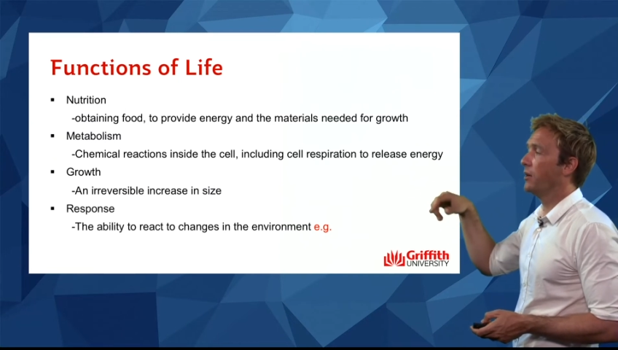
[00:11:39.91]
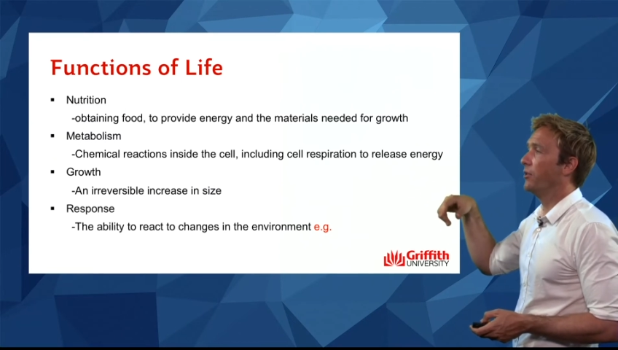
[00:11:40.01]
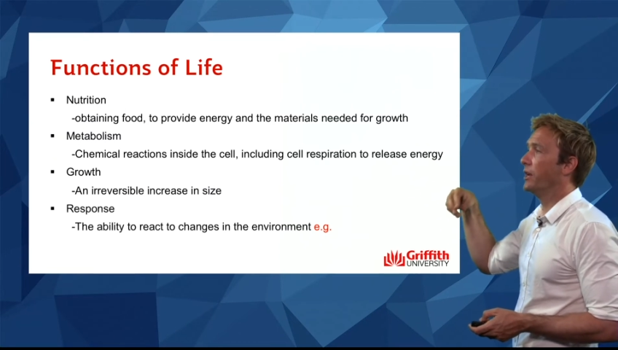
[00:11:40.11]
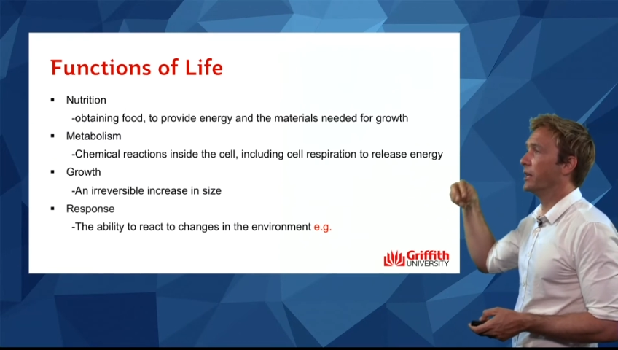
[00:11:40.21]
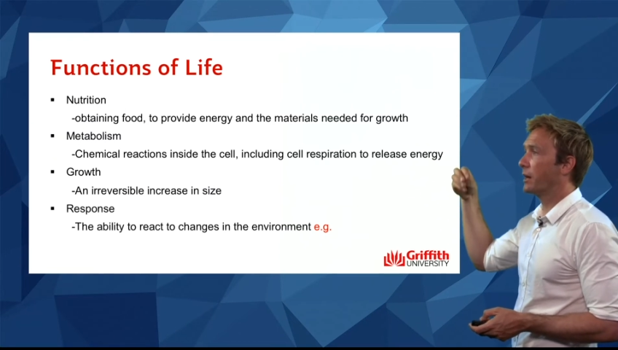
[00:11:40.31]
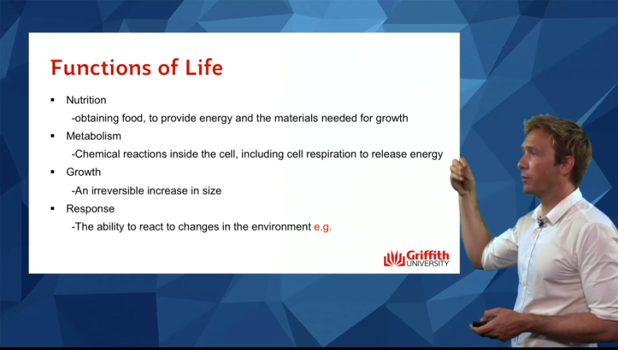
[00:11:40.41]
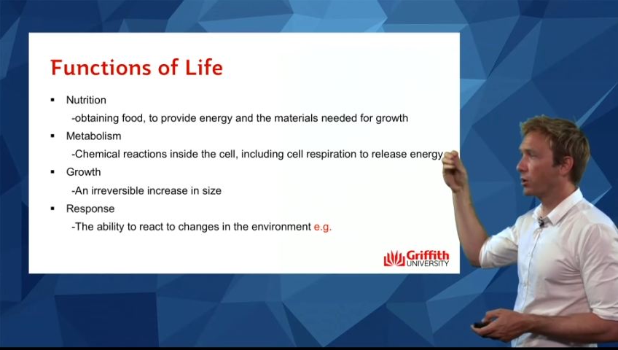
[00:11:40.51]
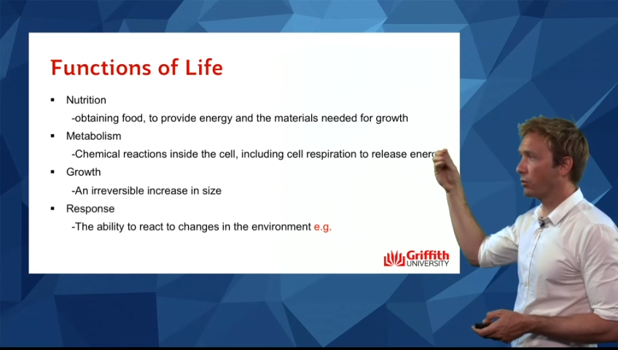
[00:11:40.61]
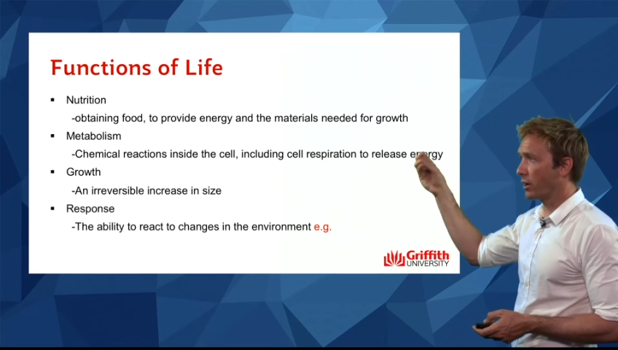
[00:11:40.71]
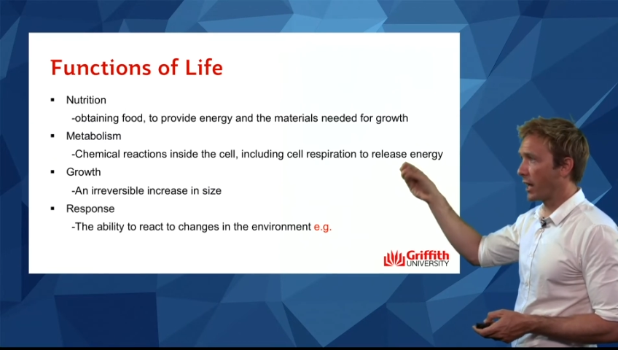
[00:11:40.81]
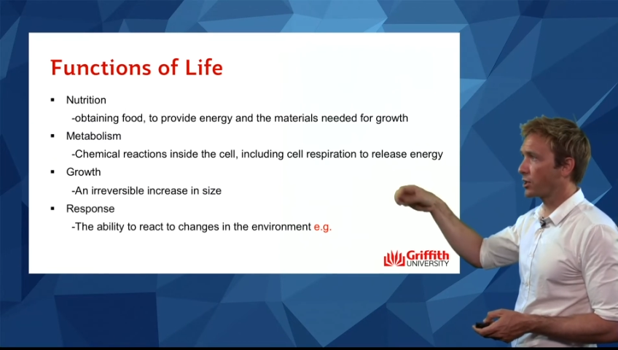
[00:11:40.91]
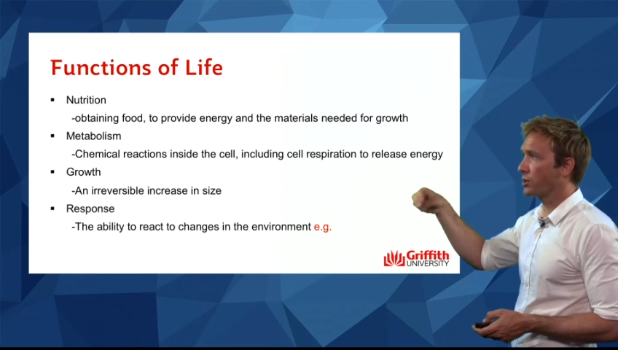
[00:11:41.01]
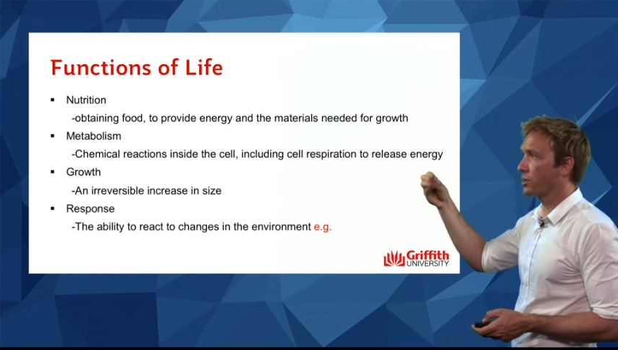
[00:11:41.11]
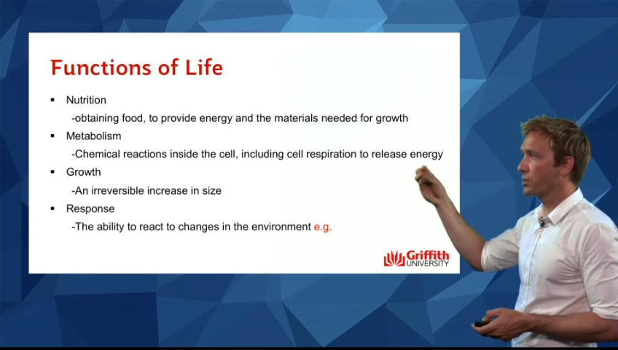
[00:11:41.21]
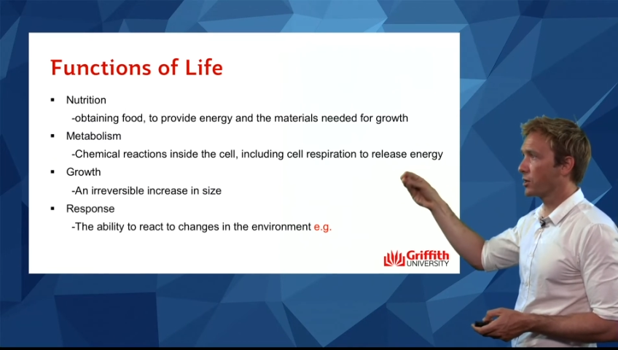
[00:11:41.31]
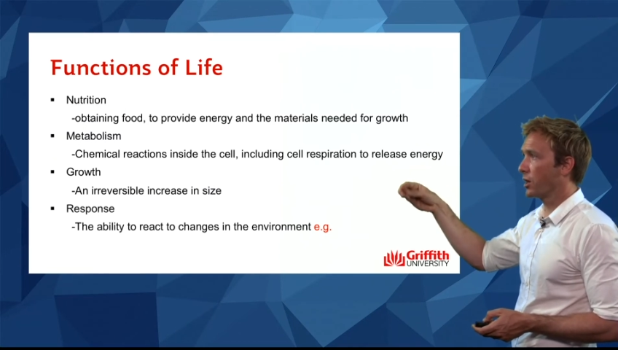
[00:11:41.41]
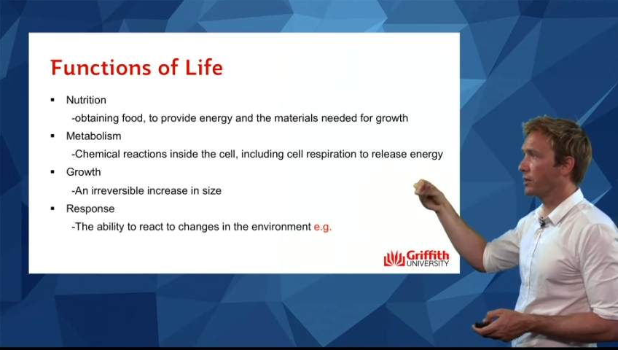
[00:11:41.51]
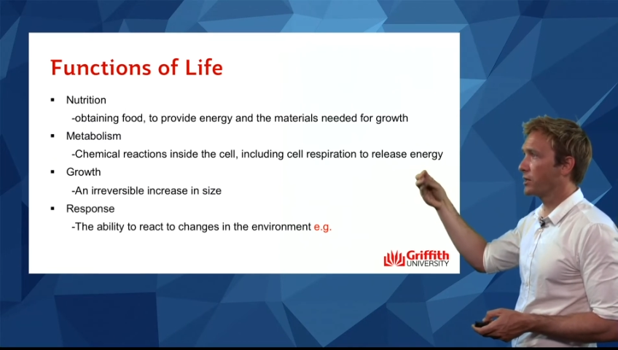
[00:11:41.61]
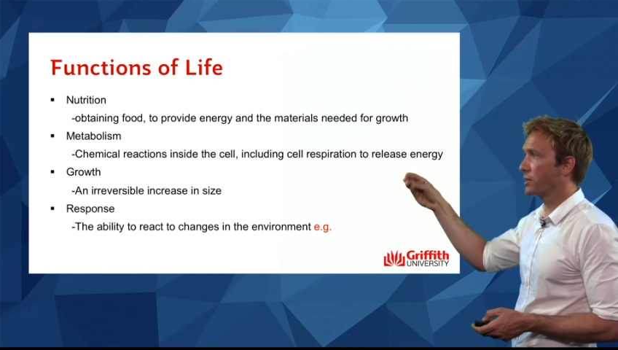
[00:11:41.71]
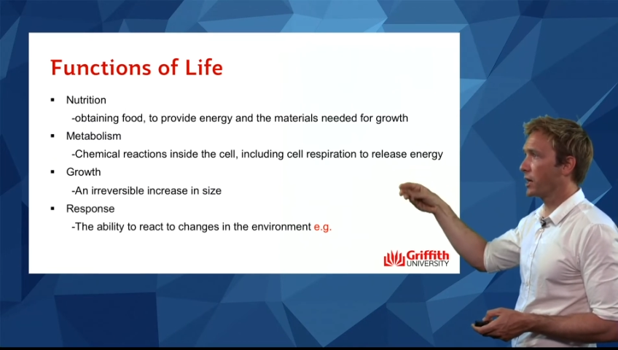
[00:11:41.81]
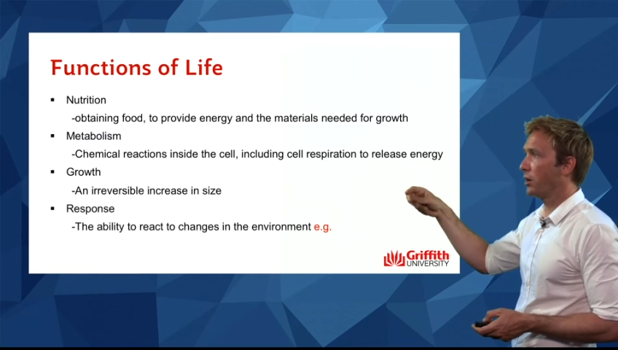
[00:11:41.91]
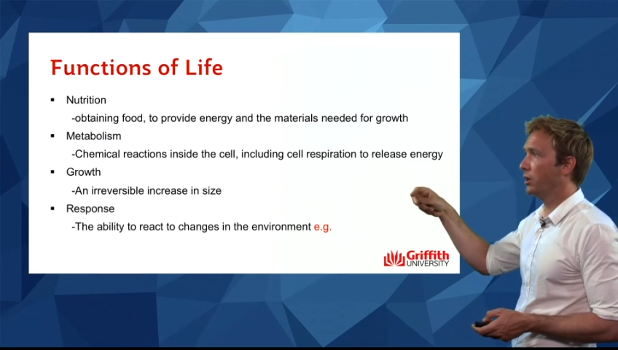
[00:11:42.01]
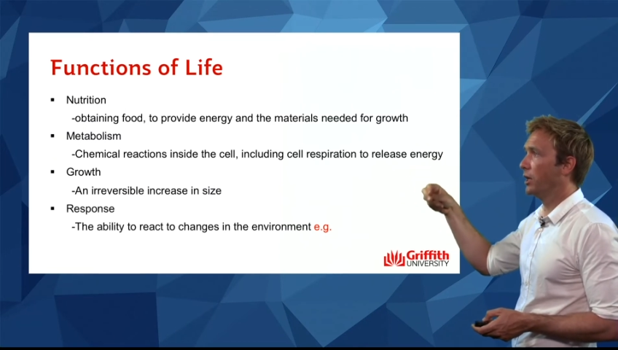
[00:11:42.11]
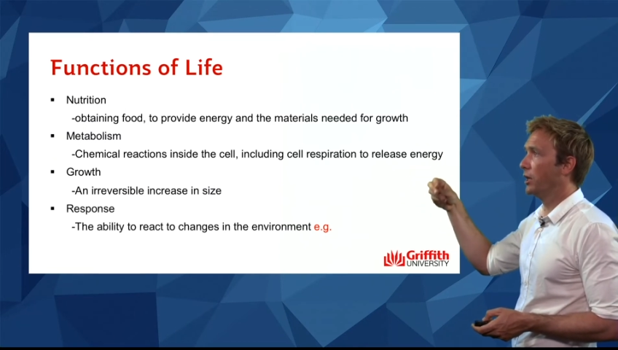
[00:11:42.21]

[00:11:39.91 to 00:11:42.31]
they need chemical reactions inside the cell,